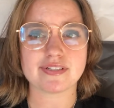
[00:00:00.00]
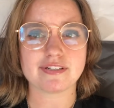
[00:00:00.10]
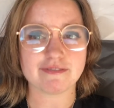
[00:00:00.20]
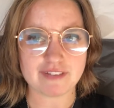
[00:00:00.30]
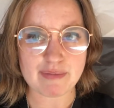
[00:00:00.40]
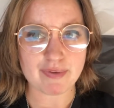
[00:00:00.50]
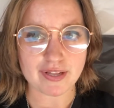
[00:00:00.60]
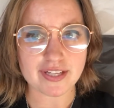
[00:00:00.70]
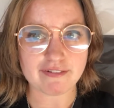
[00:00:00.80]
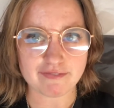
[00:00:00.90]
to
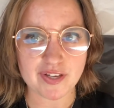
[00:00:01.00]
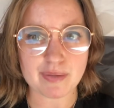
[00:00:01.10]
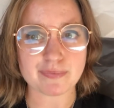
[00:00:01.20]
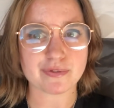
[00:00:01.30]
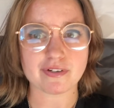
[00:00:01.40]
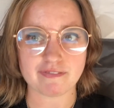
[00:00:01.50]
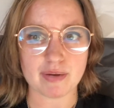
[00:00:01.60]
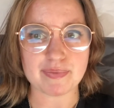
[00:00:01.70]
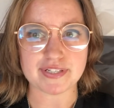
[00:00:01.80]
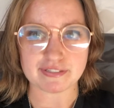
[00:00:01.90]
female-led films or
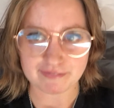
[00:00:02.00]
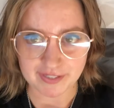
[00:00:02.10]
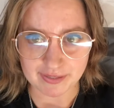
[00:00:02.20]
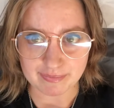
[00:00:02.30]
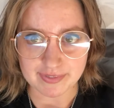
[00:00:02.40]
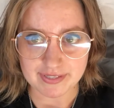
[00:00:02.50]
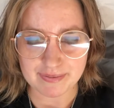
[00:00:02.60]
feminist films.